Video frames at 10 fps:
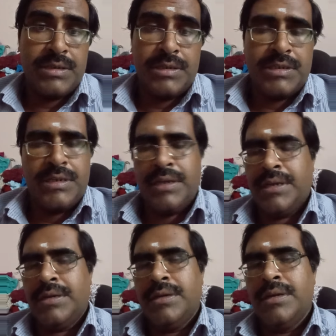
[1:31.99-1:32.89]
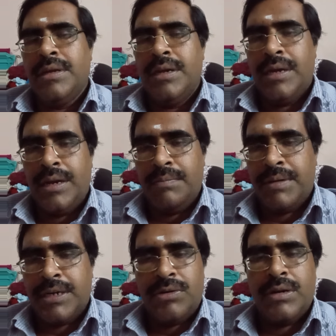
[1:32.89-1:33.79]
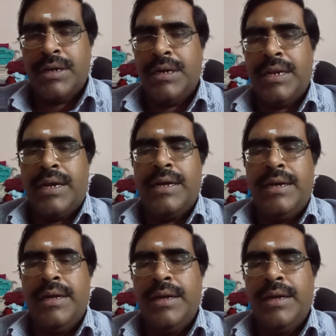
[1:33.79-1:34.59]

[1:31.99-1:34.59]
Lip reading: engineering, in particular India.